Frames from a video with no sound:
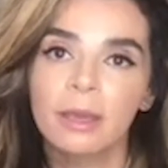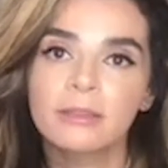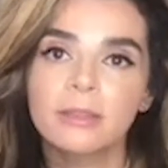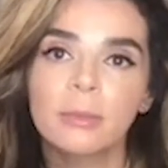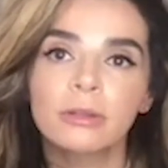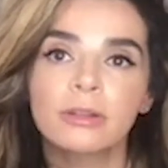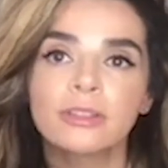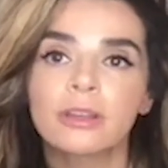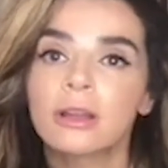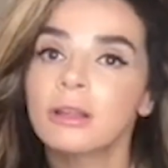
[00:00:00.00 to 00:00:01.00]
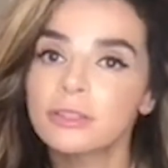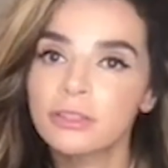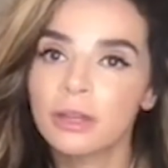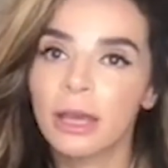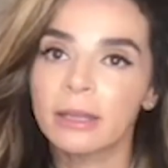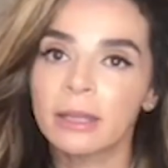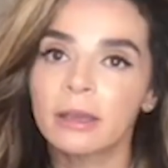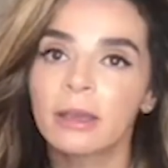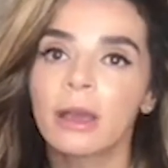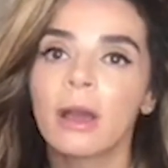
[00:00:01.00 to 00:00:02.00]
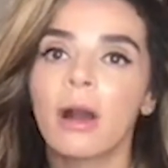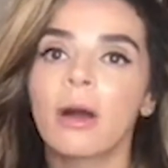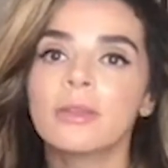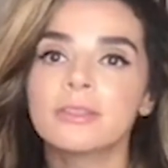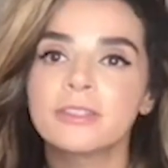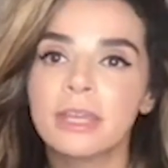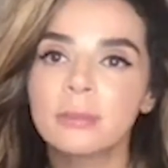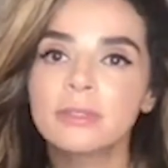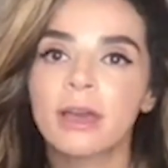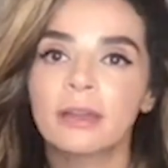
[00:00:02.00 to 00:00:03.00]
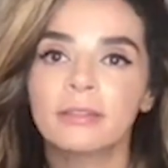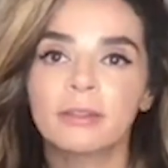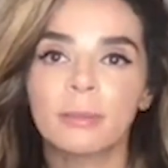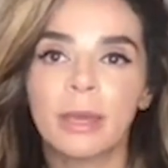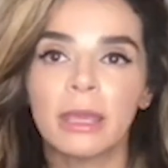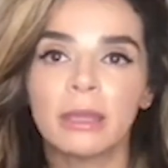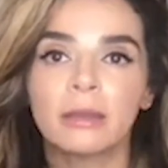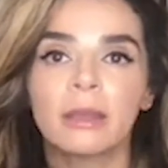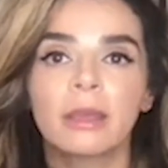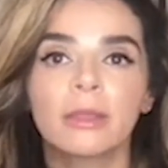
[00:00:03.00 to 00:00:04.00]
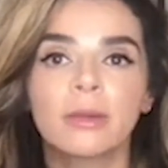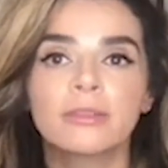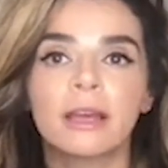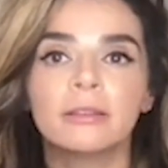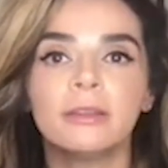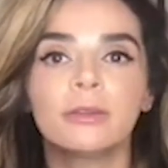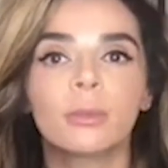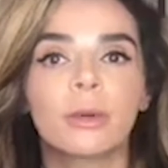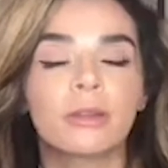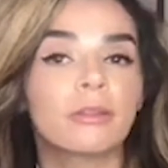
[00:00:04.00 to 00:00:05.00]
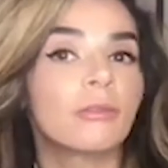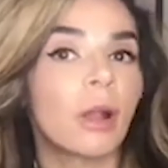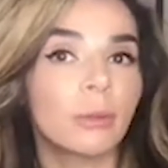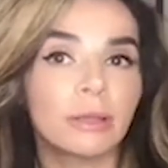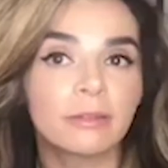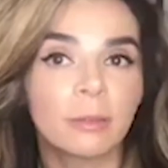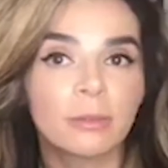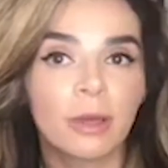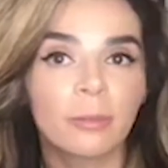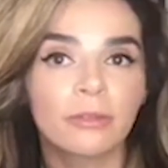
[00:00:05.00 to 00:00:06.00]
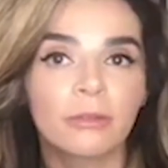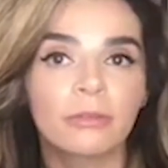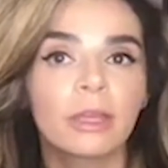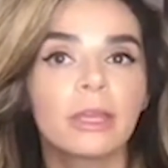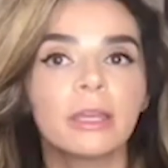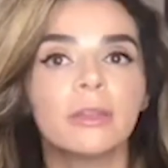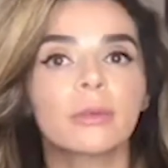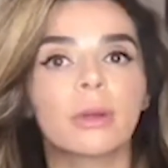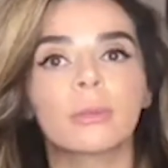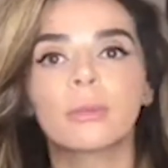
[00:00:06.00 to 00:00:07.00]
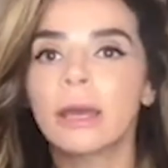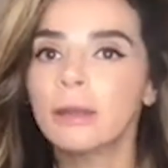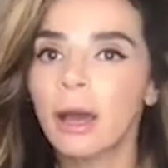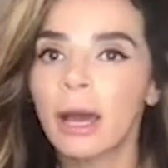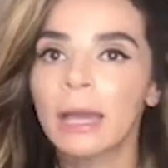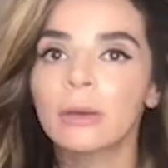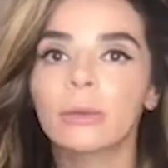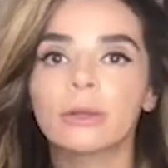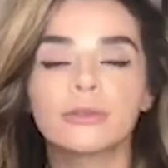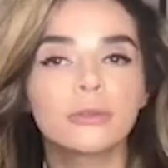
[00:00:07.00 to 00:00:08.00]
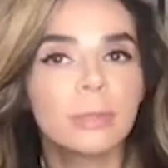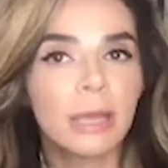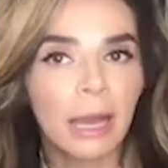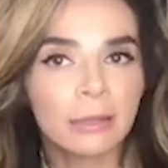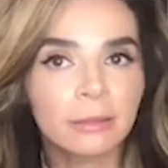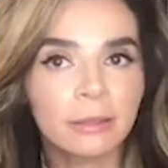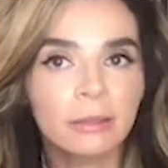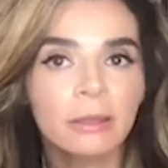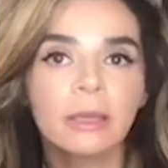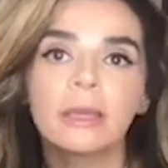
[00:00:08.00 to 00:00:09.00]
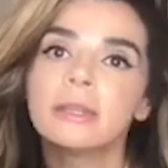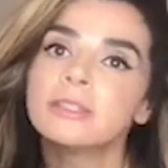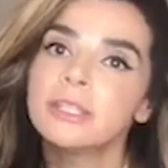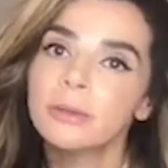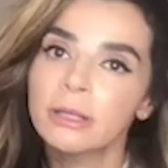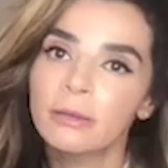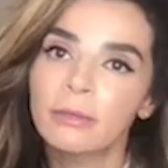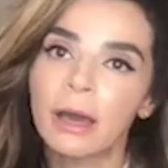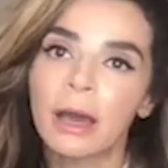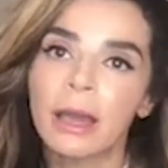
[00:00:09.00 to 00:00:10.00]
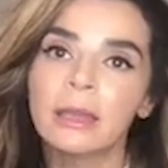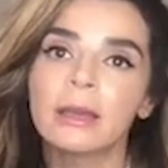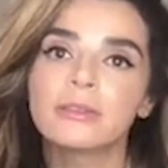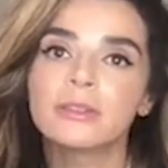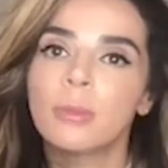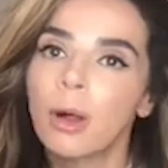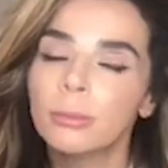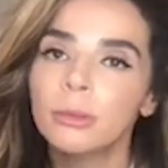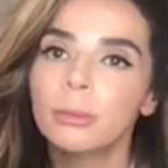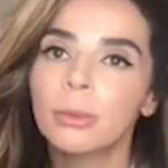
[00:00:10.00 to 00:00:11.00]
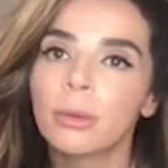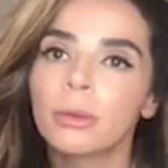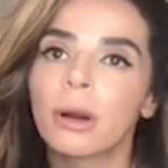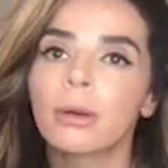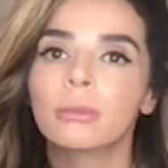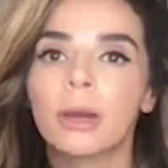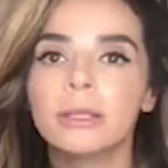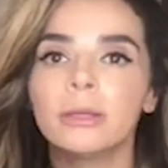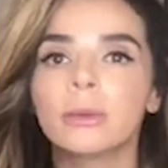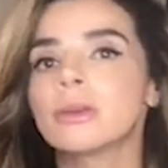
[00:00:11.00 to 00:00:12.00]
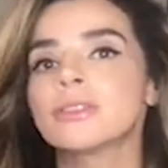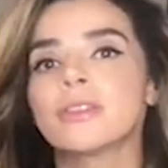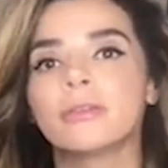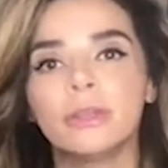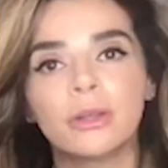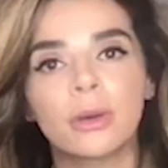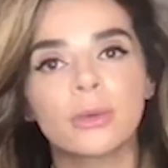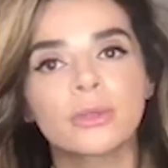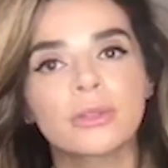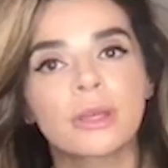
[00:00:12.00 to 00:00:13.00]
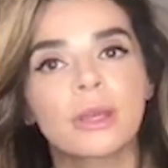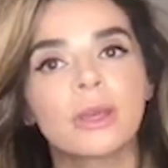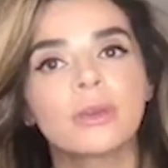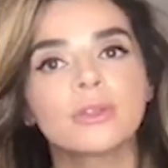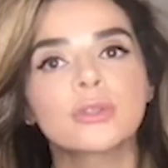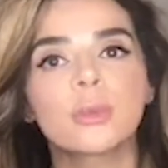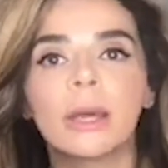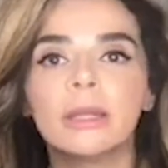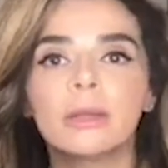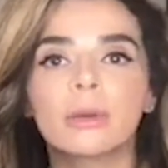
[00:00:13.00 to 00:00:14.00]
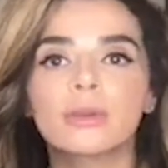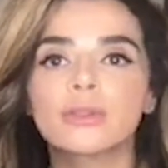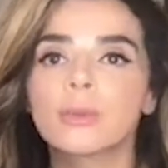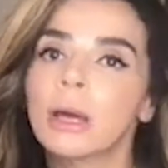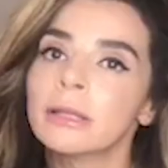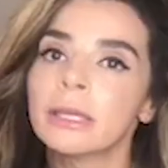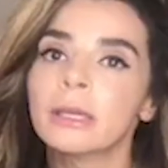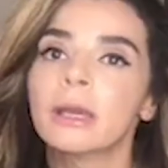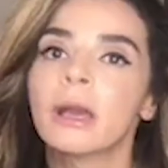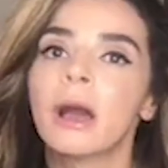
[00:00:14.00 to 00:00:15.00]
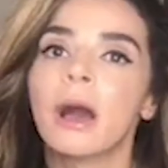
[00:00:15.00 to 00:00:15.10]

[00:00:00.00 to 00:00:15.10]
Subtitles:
And similar to cluster headache, on the same side as the pain, there is at least one of the following symptoms of either a red eye or a droopy eyelid, tearing of the eye, a small pupil, a runny or a stuffy nose, sweating or swelling